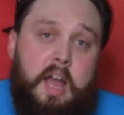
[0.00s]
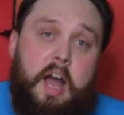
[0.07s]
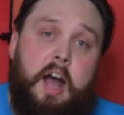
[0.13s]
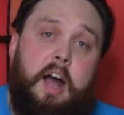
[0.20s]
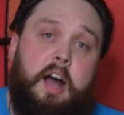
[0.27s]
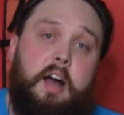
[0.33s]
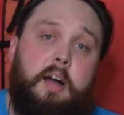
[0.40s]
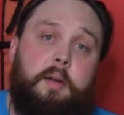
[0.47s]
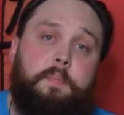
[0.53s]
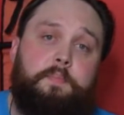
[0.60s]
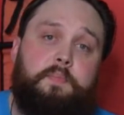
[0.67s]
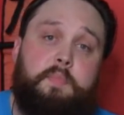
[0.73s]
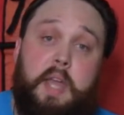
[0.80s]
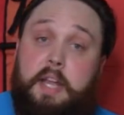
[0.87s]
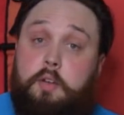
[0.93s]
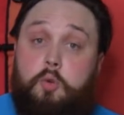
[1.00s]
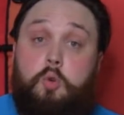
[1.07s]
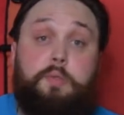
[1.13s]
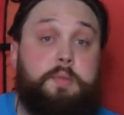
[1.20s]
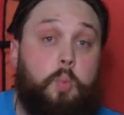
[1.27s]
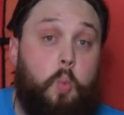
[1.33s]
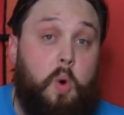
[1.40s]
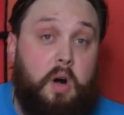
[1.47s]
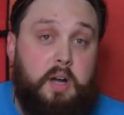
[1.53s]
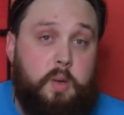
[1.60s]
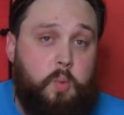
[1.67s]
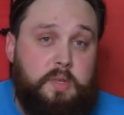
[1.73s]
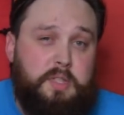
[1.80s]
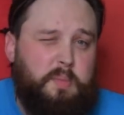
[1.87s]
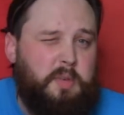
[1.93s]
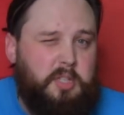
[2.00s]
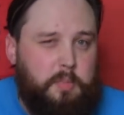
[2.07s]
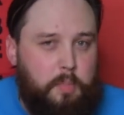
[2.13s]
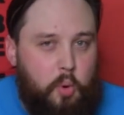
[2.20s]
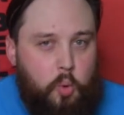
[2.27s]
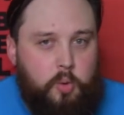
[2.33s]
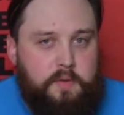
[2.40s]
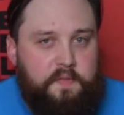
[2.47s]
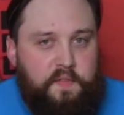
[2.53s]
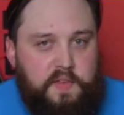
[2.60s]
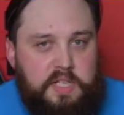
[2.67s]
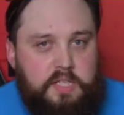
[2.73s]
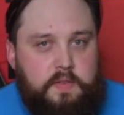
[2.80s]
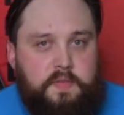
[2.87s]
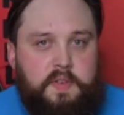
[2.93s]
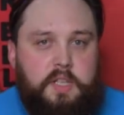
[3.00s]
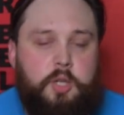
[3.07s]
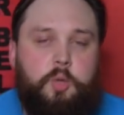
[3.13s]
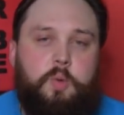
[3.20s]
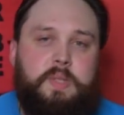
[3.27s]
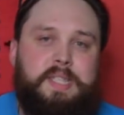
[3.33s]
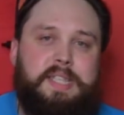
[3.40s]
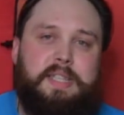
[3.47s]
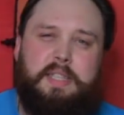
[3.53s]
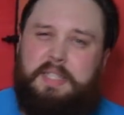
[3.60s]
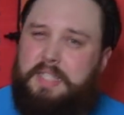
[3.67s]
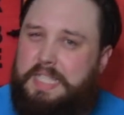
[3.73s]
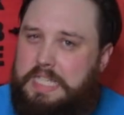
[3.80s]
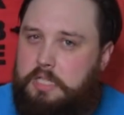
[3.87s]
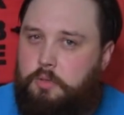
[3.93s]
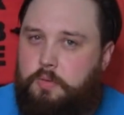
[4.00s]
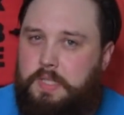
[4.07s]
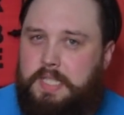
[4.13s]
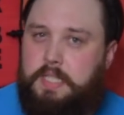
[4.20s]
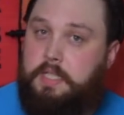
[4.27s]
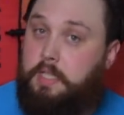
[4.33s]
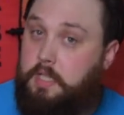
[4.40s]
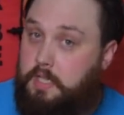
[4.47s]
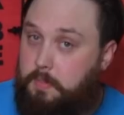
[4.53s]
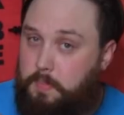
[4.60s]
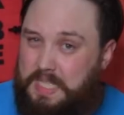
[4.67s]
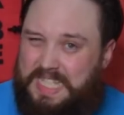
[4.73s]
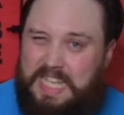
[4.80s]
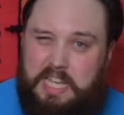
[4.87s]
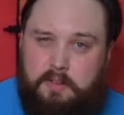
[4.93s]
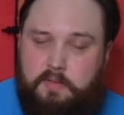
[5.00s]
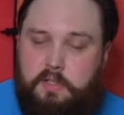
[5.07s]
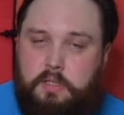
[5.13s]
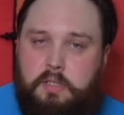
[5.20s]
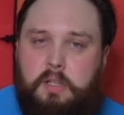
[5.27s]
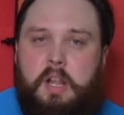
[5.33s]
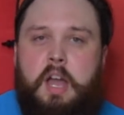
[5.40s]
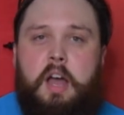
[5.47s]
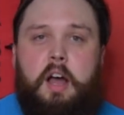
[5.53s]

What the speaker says: And of course, why? What's the most important feature for you? Is it the seals? Is it the material?